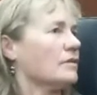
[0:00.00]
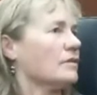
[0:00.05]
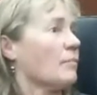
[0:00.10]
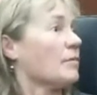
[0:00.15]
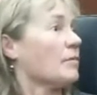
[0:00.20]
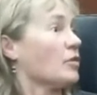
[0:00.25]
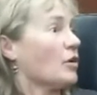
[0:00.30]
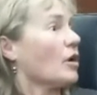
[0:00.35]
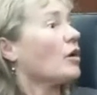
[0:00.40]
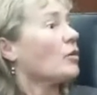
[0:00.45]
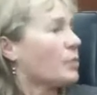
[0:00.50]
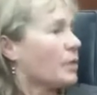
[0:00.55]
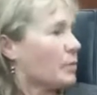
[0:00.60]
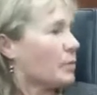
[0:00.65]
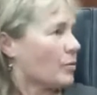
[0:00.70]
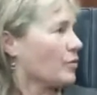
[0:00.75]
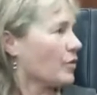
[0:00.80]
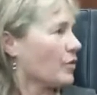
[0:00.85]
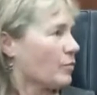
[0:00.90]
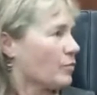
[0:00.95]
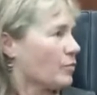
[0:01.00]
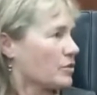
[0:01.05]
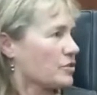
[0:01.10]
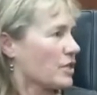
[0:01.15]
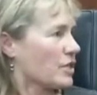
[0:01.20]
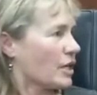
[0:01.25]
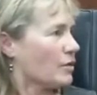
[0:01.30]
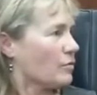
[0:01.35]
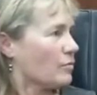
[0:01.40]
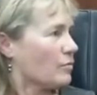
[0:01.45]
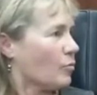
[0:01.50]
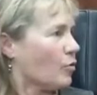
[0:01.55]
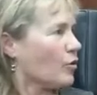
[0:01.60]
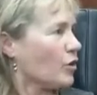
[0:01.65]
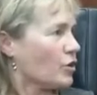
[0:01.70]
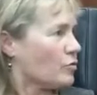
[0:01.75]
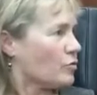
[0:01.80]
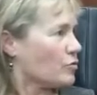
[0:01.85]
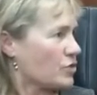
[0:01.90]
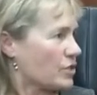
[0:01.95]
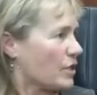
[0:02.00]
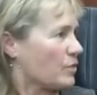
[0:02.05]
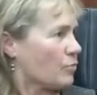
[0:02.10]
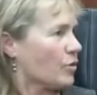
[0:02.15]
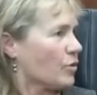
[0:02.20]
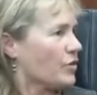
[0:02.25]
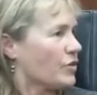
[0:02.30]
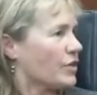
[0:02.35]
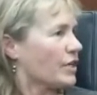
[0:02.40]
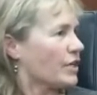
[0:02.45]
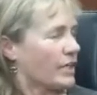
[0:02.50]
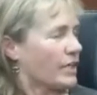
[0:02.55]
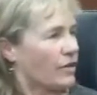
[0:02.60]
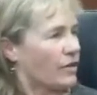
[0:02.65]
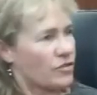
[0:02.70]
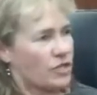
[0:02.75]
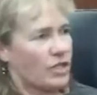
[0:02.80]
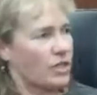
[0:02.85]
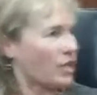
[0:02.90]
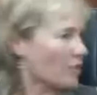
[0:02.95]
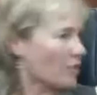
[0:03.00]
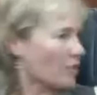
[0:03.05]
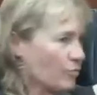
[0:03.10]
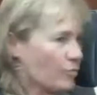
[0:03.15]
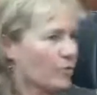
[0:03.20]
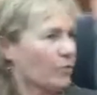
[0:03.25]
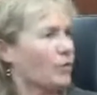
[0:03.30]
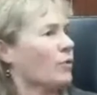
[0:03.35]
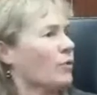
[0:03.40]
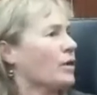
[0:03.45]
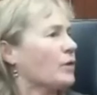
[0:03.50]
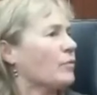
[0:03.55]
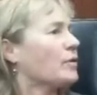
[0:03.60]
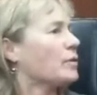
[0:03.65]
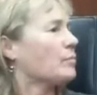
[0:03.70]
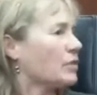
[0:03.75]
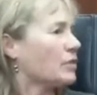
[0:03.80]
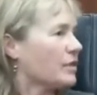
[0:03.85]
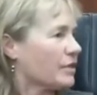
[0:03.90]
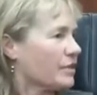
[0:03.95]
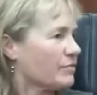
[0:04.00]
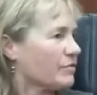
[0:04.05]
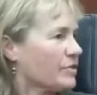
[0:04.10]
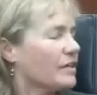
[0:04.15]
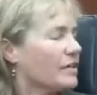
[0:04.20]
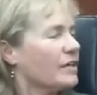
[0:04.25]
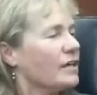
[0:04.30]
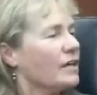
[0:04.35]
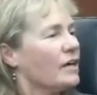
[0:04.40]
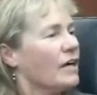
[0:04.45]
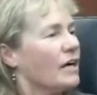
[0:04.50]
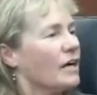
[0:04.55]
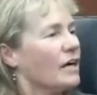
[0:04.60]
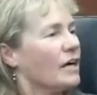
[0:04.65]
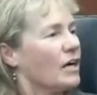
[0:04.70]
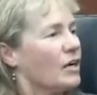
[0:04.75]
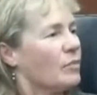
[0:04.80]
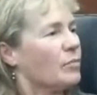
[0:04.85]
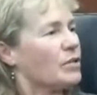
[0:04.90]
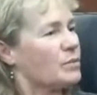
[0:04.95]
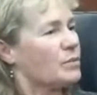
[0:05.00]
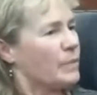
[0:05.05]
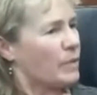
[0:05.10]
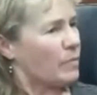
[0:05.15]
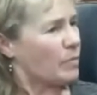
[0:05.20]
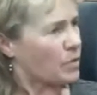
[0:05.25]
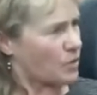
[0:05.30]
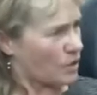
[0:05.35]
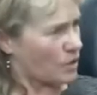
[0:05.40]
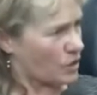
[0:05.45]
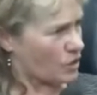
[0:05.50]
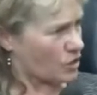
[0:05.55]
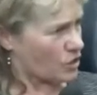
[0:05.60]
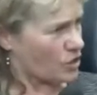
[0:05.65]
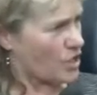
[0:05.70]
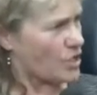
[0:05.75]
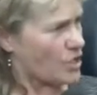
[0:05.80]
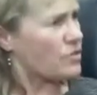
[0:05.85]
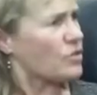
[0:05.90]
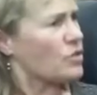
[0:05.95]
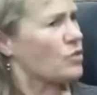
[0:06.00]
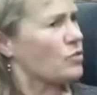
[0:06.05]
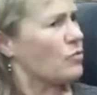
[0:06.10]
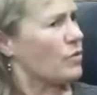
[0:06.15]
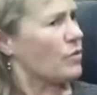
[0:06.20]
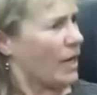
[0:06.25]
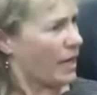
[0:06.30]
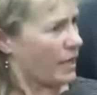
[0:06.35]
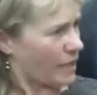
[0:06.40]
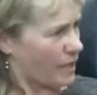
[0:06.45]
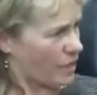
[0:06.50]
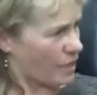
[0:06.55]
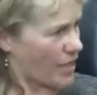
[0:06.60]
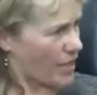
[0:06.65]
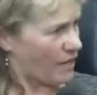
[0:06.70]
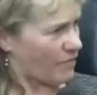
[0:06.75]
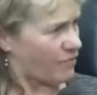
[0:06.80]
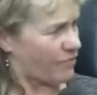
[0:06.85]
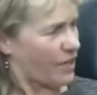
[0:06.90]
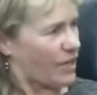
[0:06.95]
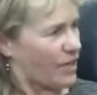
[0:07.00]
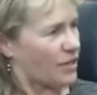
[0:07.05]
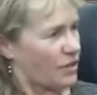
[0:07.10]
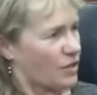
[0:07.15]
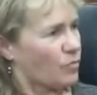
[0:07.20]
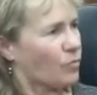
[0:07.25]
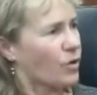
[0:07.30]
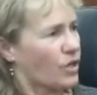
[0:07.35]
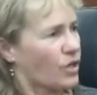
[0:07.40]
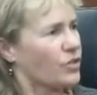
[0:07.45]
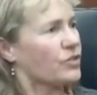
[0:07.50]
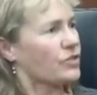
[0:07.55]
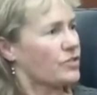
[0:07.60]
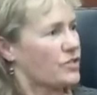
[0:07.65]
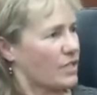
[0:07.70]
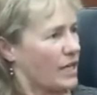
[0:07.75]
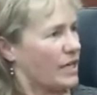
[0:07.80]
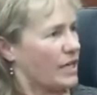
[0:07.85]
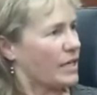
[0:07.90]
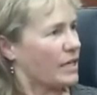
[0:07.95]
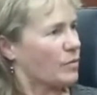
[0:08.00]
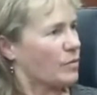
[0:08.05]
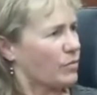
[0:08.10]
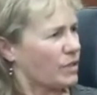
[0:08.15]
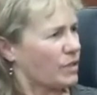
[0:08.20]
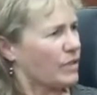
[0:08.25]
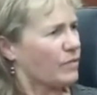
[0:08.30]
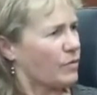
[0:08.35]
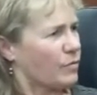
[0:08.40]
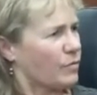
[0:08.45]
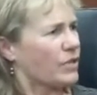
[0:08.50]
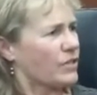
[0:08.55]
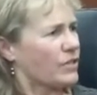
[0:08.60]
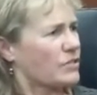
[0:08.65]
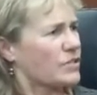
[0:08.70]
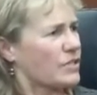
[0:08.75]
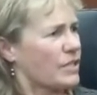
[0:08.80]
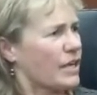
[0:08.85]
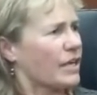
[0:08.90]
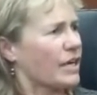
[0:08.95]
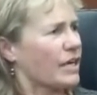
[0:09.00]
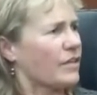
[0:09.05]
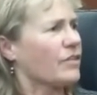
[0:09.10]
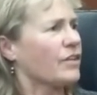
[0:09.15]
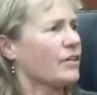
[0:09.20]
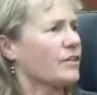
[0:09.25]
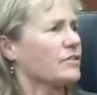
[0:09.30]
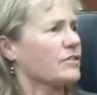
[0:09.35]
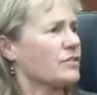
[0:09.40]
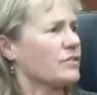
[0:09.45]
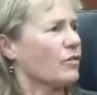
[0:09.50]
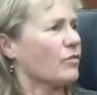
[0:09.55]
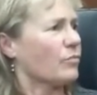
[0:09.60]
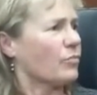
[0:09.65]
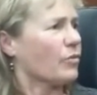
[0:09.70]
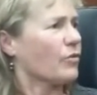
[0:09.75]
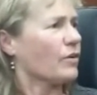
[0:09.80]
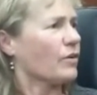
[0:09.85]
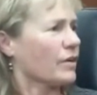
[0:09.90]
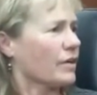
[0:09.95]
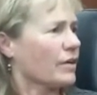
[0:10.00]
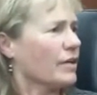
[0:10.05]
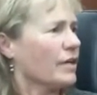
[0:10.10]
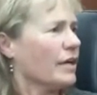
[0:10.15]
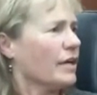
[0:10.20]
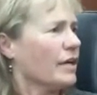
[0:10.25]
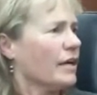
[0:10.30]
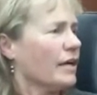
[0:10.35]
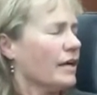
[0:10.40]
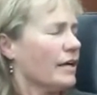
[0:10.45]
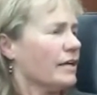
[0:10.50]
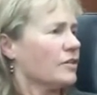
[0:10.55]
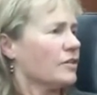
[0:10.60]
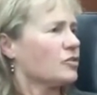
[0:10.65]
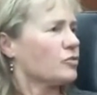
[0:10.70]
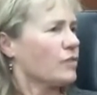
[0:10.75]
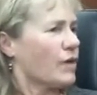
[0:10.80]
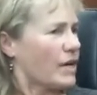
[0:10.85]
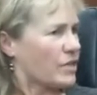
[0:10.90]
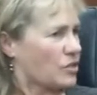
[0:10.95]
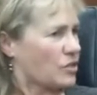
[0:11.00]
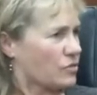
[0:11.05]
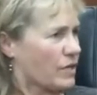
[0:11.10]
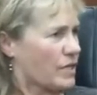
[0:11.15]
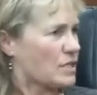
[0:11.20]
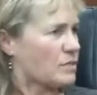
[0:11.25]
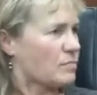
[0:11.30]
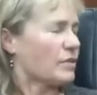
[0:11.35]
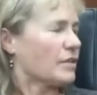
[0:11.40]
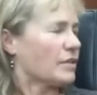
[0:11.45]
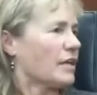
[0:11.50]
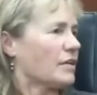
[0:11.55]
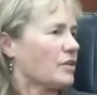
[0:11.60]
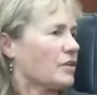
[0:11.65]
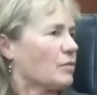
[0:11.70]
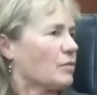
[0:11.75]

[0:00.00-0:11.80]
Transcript: there are people that will say, boy, you said one thing and now you're saying the other, but what can we believe? But to be able to continue to do that and have faith in what you're saying and believe in what you're saying, I think is so important. And trying to transmit that to the